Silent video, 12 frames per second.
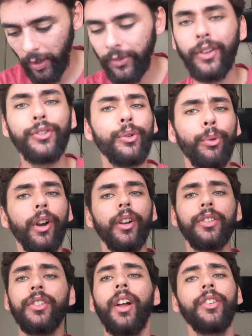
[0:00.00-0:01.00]
That's the word.
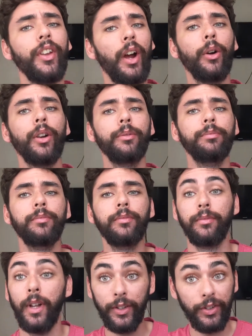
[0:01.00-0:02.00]
It's not sour.
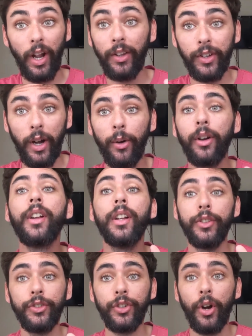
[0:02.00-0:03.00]
It's not sour.
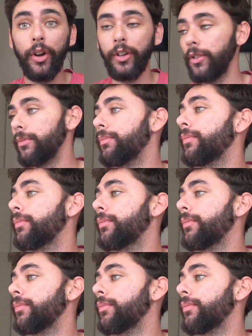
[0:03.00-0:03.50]
It's tart.